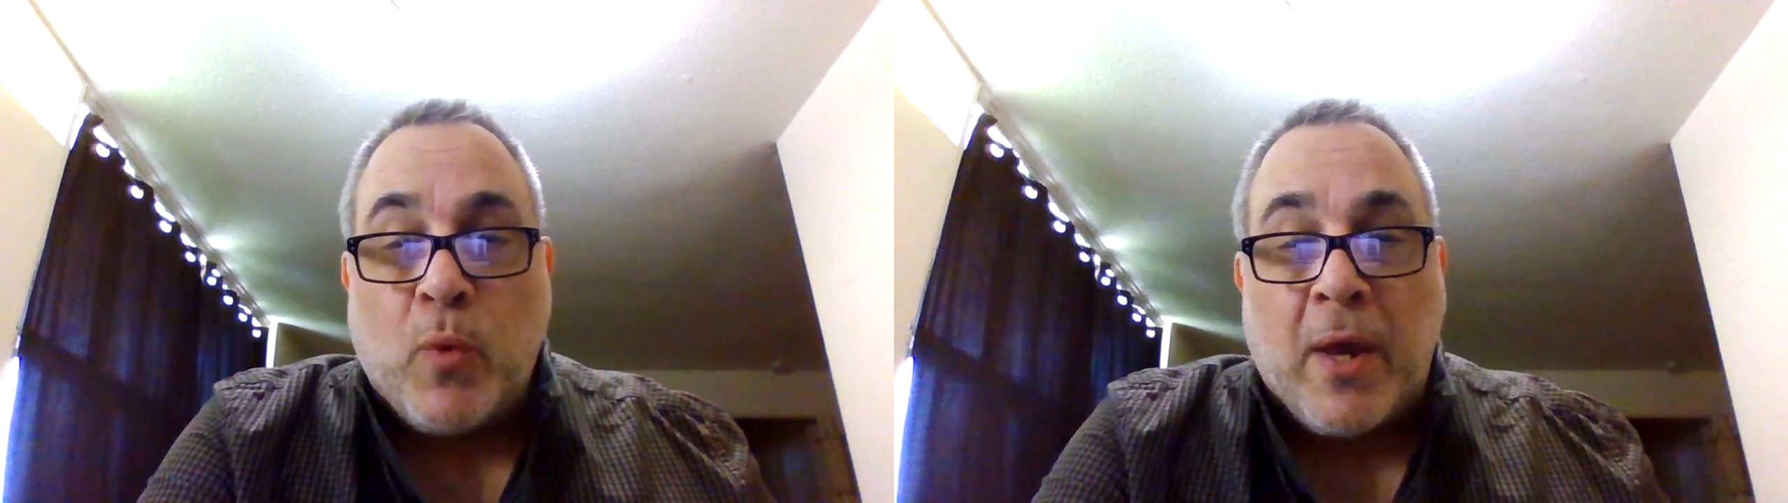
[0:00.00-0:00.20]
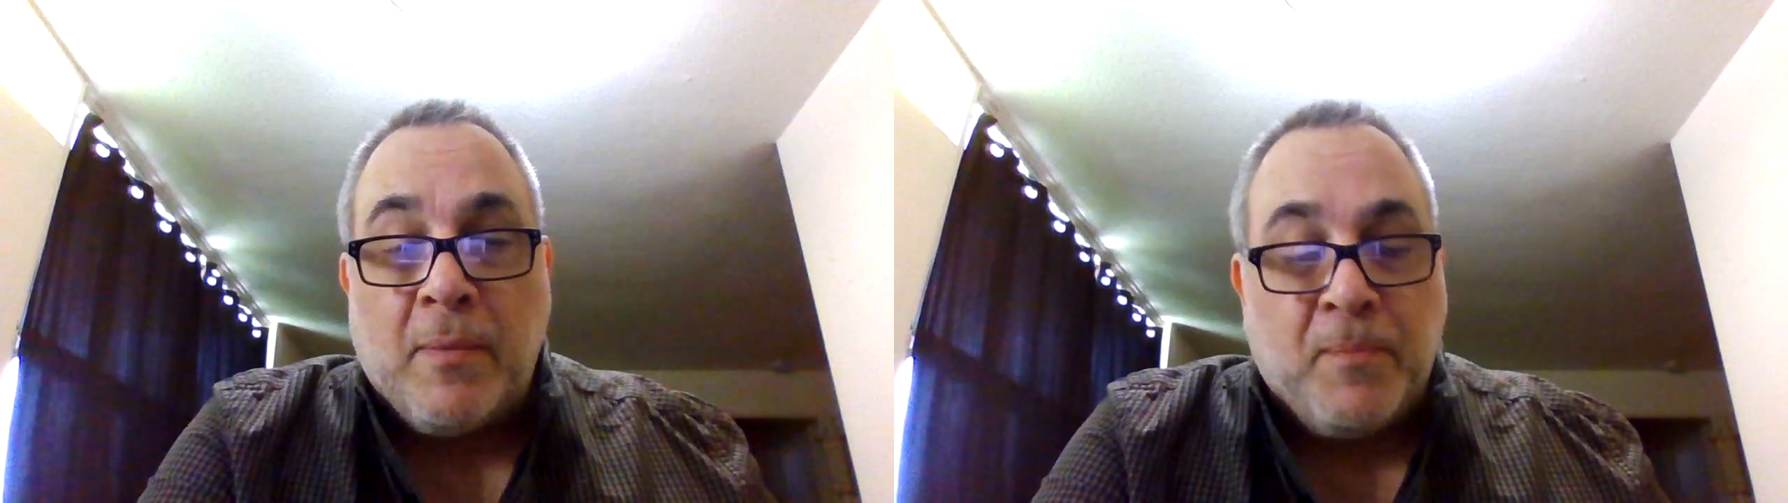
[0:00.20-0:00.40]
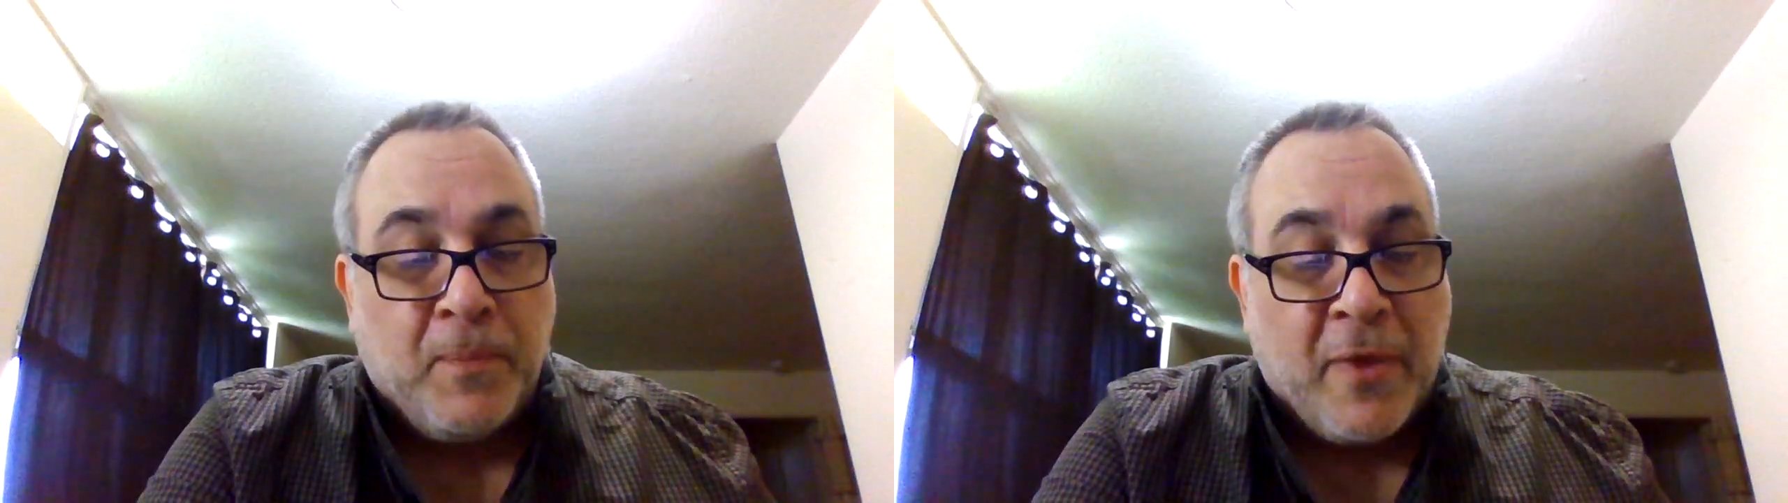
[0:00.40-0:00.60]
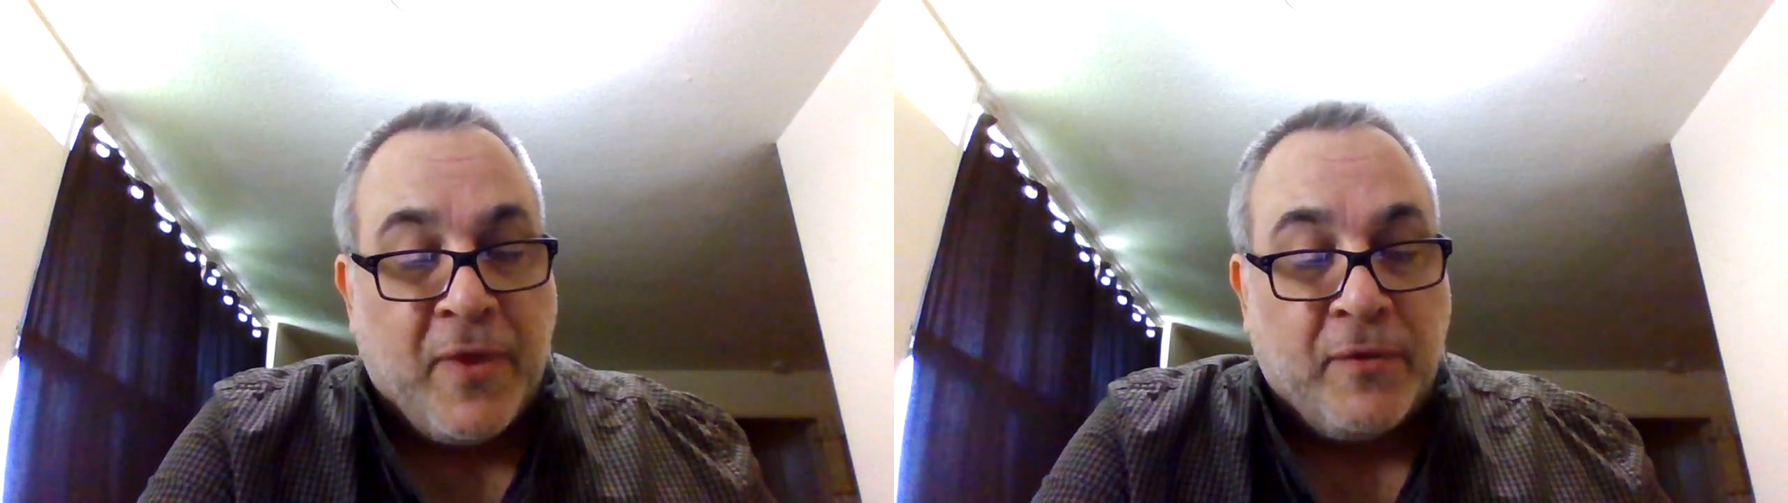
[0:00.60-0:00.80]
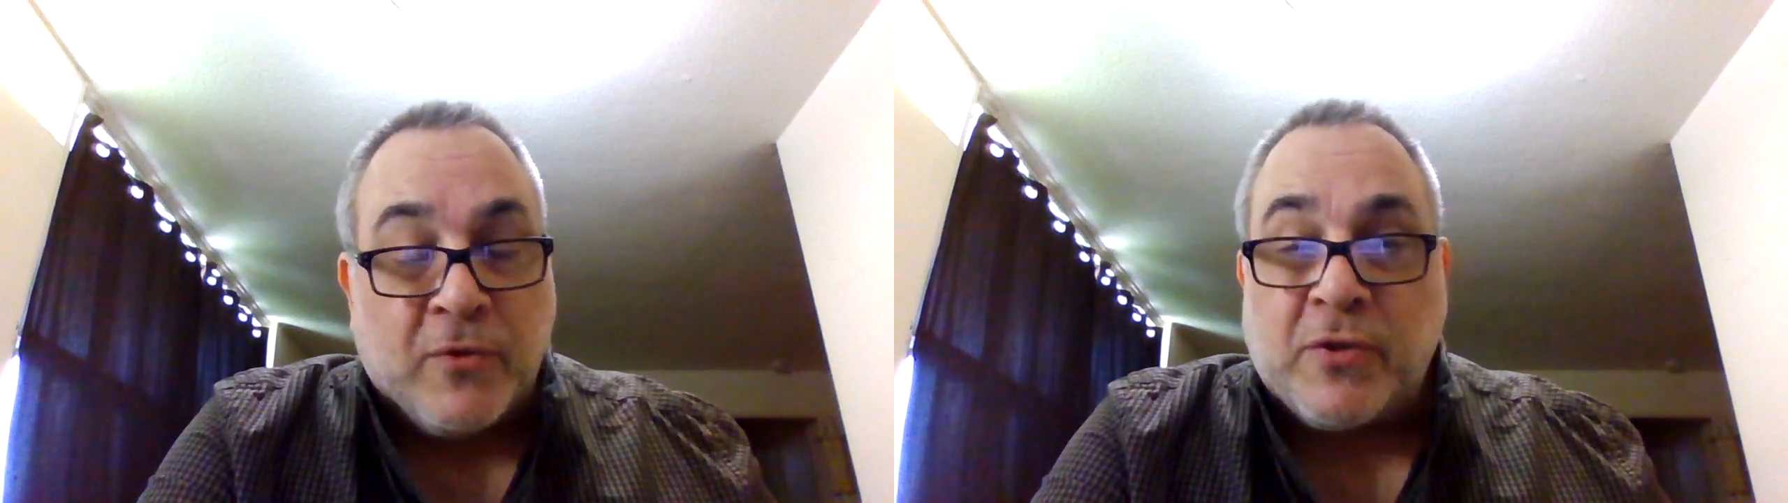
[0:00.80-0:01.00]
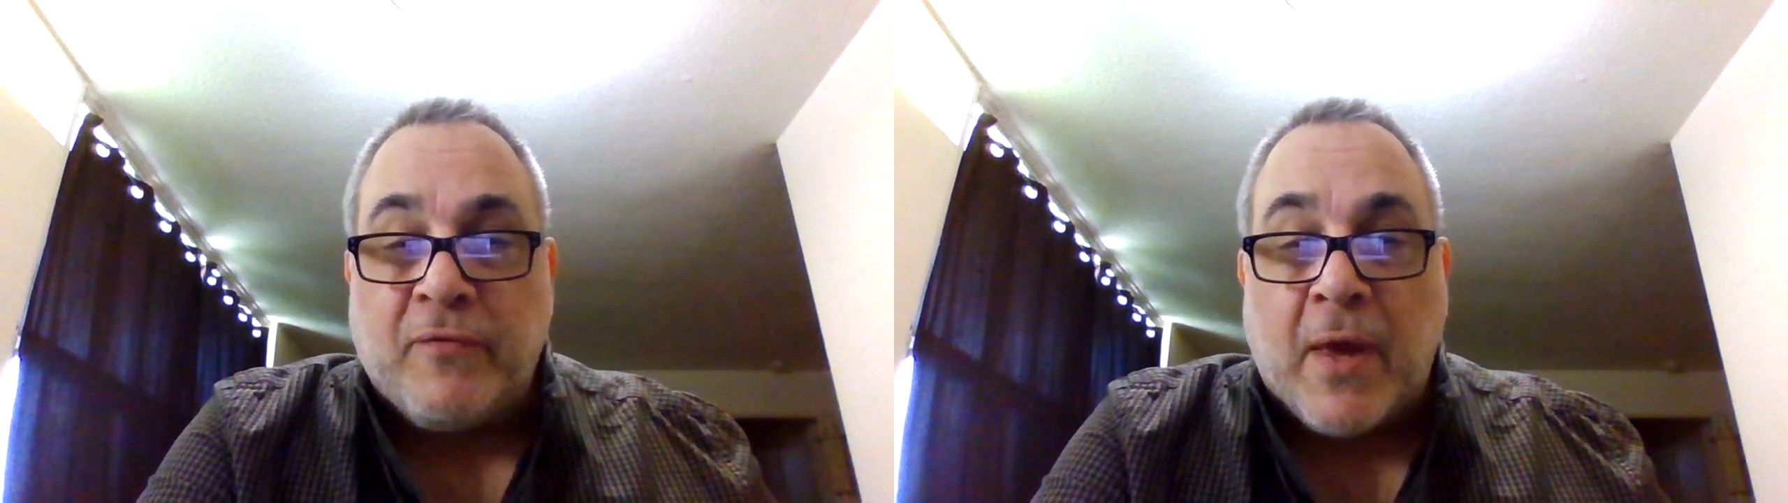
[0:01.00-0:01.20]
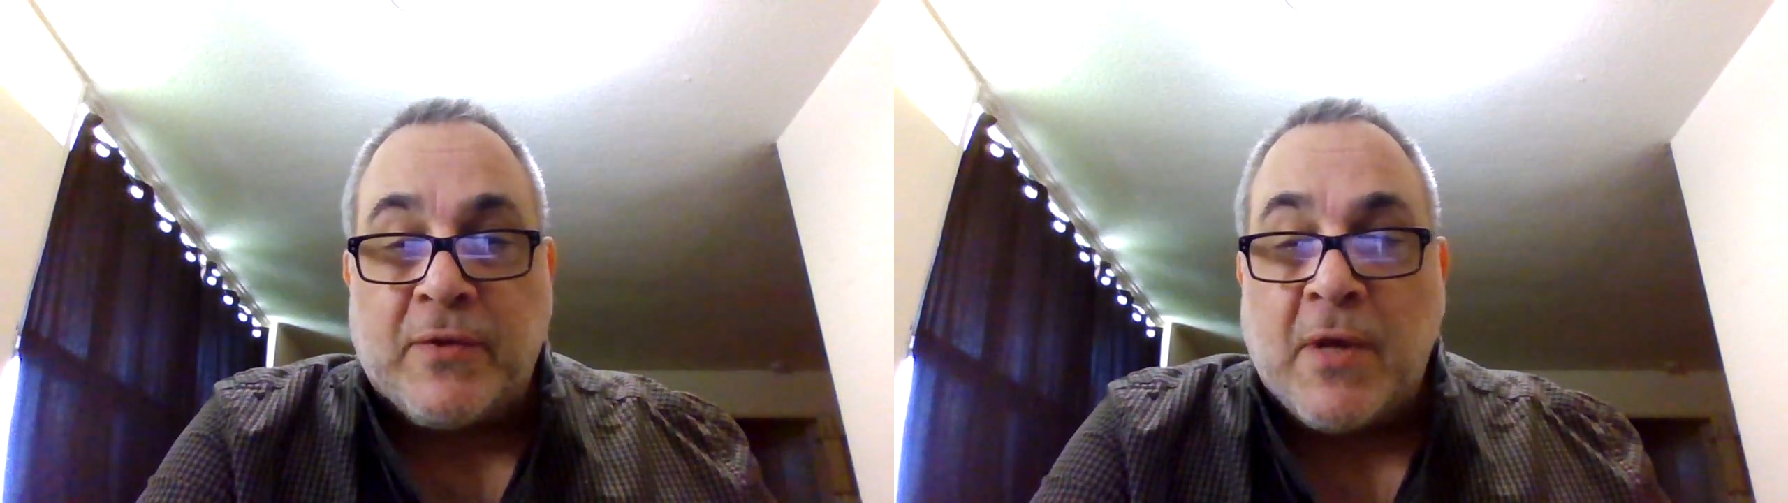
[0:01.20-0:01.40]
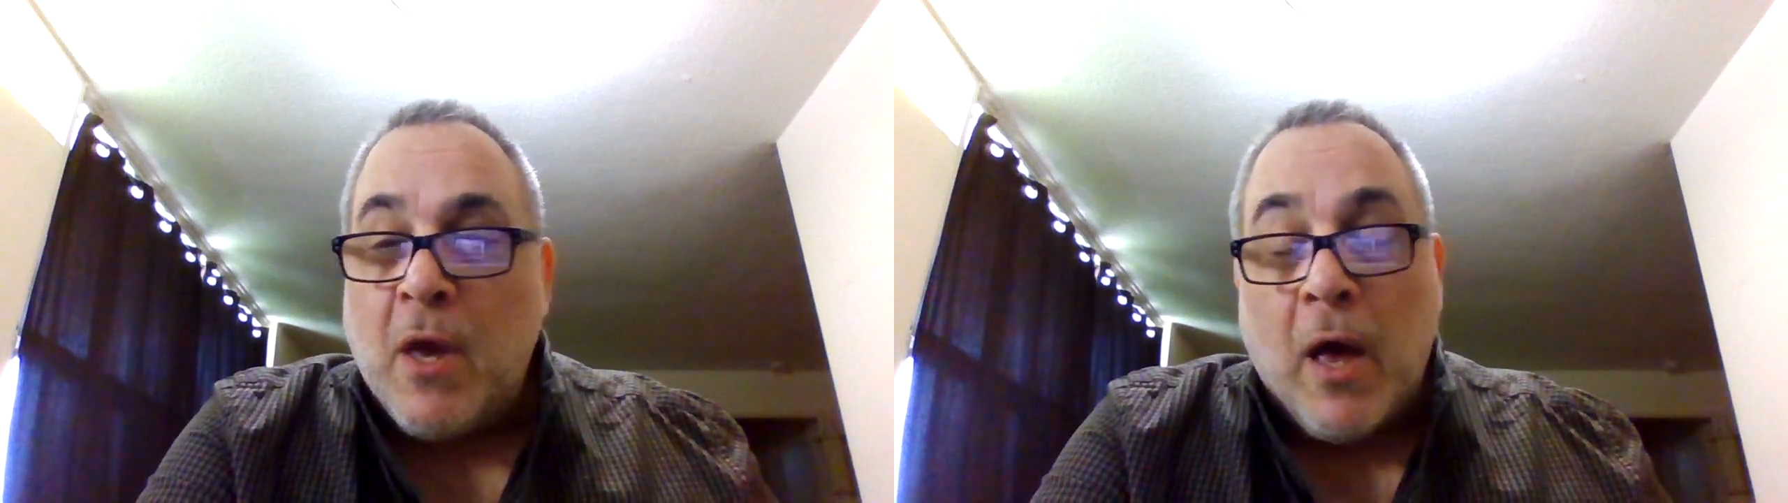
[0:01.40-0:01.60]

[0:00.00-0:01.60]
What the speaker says: way. I think there's advance.